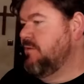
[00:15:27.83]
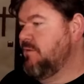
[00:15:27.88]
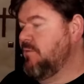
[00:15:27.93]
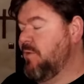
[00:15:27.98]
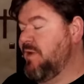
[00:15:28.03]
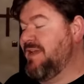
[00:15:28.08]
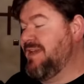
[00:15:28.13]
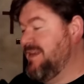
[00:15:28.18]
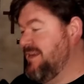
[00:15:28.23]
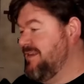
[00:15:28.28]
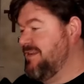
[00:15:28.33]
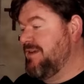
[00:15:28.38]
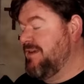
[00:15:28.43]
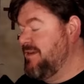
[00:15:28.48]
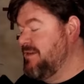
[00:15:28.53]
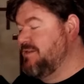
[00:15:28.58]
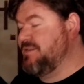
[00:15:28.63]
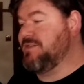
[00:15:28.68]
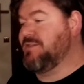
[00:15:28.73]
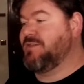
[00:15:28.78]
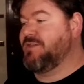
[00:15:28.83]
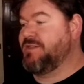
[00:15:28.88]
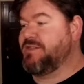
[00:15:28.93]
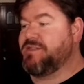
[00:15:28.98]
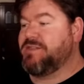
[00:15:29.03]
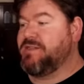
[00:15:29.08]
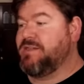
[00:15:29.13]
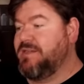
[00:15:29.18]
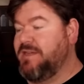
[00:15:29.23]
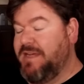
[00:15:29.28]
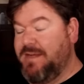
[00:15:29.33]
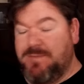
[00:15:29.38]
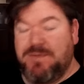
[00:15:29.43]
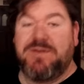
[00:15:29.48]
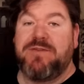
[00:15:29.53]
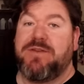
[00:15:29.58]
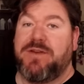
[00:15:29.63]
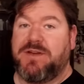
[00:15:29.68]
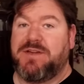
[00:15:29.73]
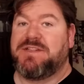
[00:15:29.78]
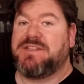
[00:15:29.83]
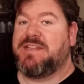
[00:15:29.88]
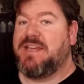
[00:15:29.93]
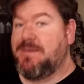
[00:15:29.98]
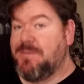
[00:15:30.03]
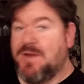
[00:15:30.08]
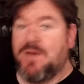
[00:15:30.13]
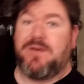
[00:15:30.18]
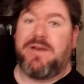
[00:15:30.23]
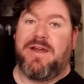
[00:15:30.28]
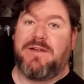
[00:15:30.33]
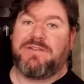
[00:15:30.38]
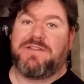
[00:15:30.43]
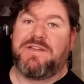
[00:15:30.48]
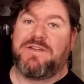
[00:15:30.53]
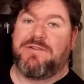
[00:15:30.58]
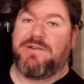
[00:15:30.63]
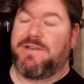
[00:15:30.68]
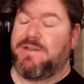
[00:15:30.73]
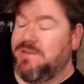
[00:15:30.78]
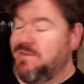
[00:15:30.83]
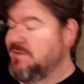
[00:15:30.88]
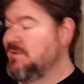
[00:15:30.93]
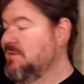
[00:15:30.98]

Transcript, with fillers: The way you get it done is you just keep doing it. You just keep going out to do it.